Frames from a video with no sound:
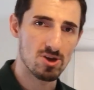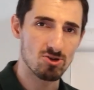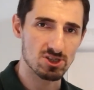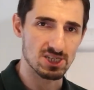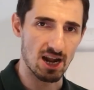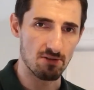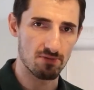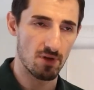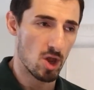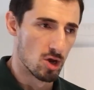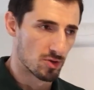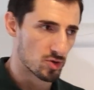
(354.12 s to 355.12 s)
yourself
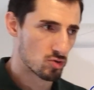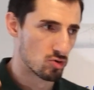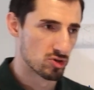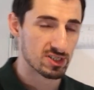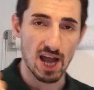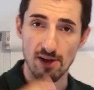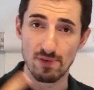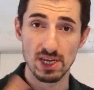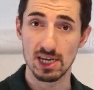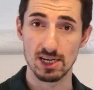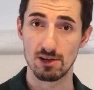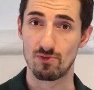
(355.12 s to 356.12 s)
to start
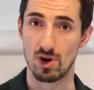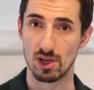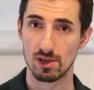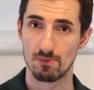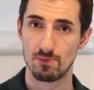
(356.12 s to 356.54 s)
thinking differently.